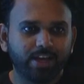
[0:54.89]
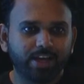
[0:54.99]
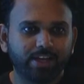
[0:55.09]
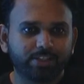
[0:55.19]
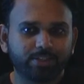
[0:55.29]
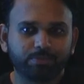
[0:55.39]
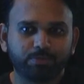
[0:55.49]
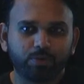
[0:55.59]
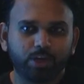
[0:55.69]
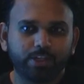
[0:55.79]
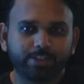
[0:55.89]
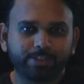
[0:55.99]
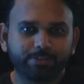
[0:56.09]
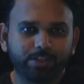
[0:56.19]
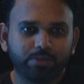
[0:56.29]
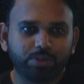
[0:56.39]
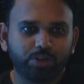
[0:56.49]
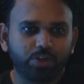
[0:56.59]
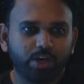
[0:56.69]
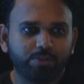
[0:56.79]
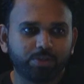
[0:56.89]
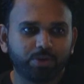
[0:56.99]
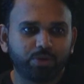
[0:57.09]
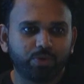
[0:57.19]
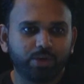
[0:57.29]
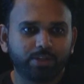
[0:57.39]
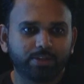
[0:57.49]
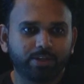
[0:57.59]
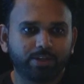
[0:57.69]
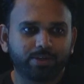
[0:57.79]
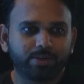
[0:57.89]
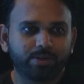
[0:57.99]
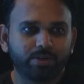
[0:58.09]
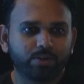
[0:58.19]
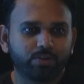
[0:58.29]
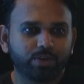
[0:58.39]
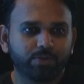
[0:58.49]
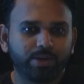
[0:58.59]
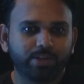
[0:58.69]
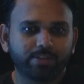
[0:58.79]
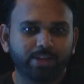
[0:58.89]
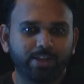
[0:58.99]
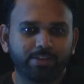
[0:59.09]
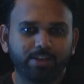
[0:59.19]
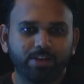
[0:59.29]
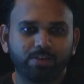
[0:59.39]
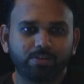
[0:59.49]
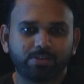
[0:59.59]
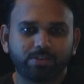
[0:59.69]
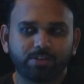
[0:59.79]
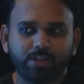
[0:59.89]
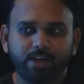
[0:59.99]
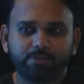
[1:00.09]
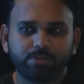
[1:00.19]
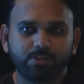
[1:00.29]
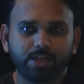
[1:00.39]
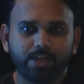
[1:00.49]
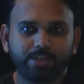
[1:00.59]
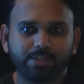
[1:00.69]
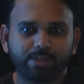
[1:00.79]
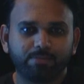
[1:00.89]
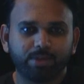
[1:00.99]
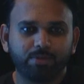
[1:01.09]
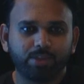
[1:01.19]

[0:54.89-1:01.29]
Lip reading: as a wallet, even though you have a smart wallet or contract wallet, anything, you still have to sign something with an